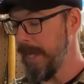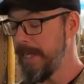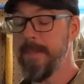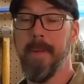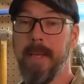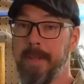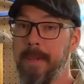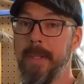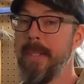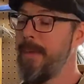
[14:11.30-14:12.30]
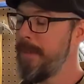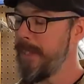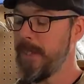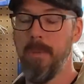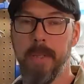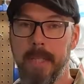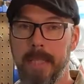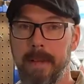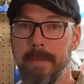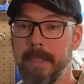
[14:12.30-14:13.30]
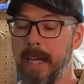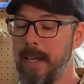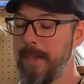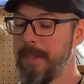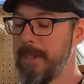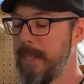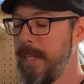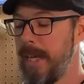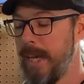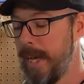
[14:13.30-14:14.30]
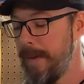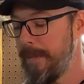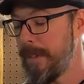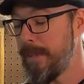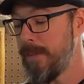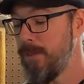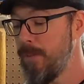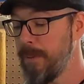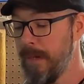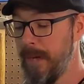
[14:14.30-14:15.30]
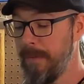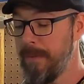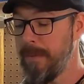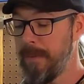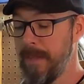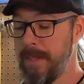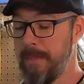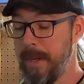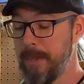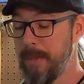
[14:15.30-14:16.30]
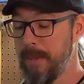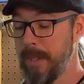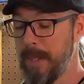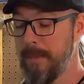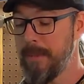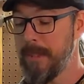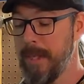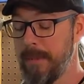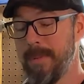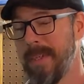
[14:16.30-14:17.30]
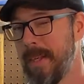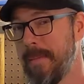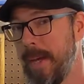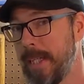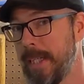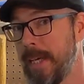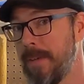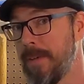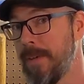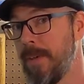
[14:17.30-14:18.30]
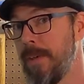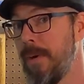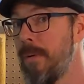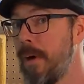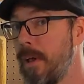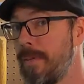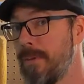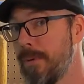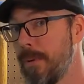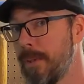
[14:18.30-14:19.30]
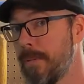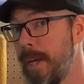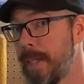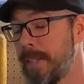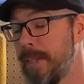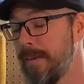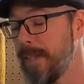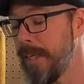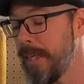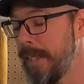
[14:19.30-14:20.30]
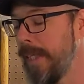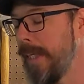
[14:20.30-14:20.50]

Haynes manual. It's like $27. It's super helpful, especially when it comes to like putting it back together so you know all of your torque specs and everything.